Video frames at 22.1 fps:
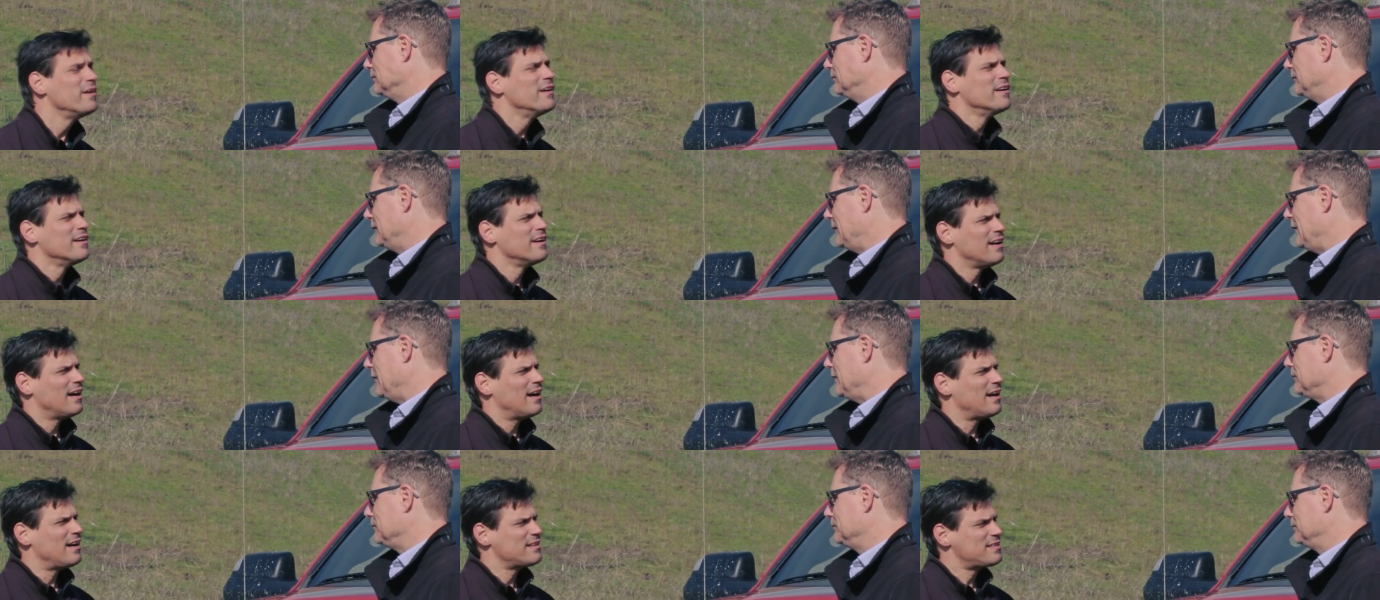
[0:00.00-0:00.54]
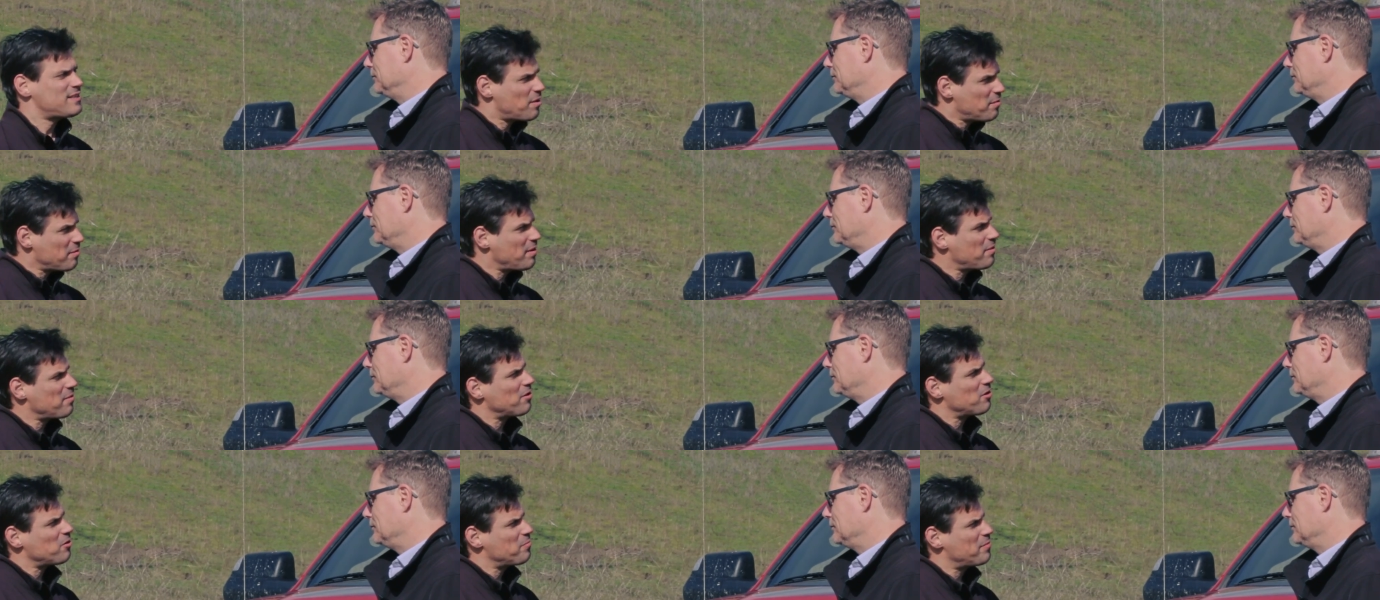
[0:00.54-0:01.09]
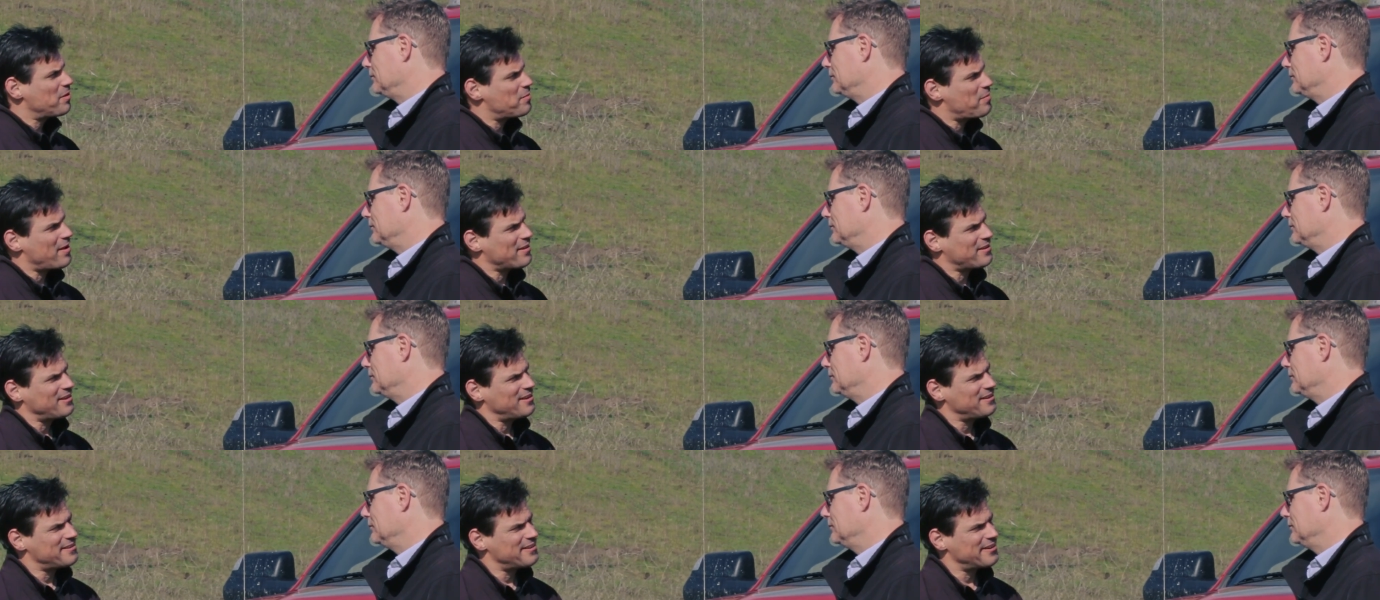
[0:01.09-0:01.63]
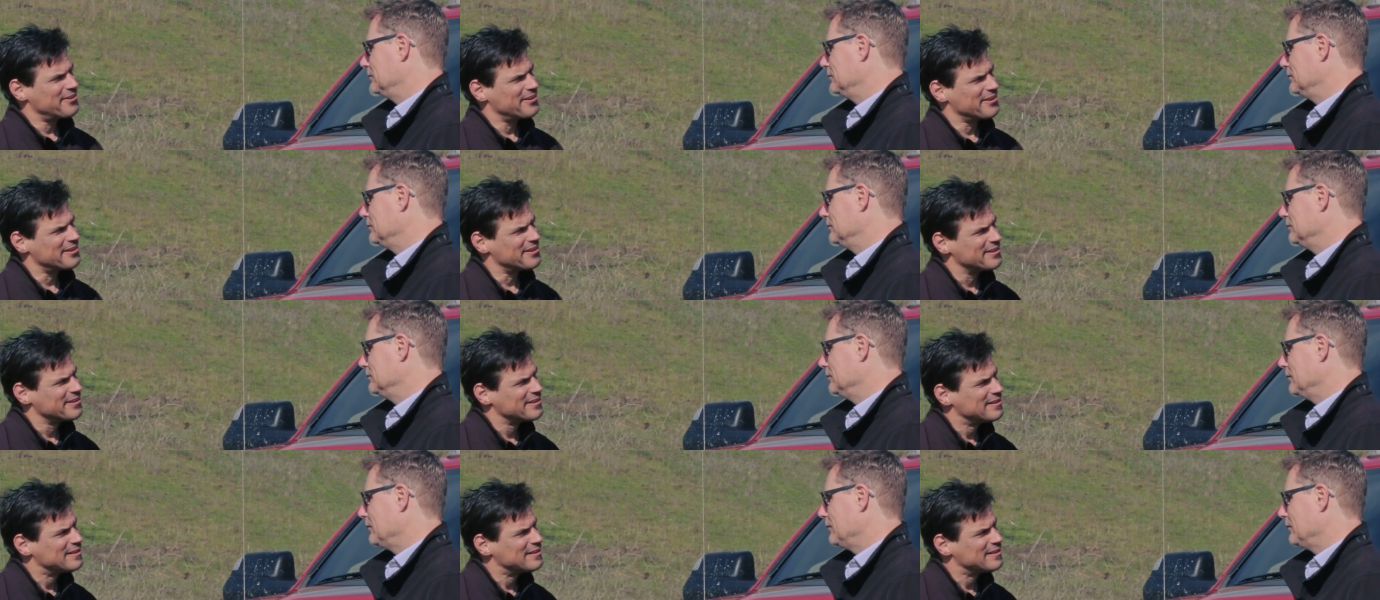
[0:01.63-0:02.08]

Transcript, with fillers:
Speaker 1: Yeah. Uh, tell me a little bit about the interior.